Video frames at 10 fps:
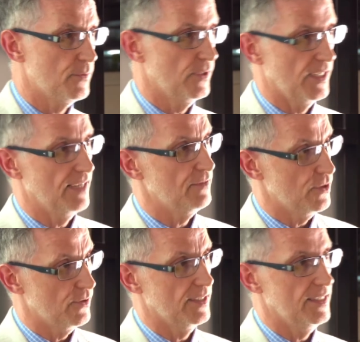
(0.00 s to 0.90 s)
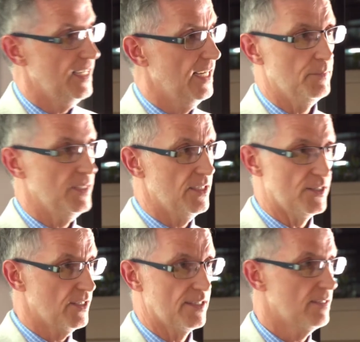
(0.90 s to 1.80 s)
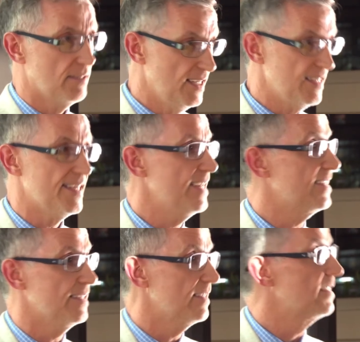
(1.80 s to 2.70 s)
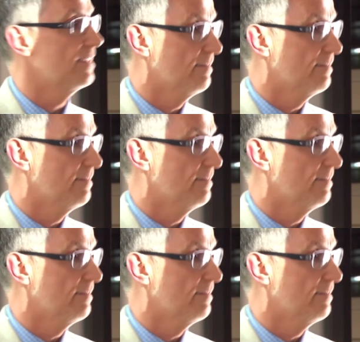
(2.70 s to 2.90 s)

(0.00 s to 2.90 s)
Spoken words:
we're going to have during the day, but it's just incessant,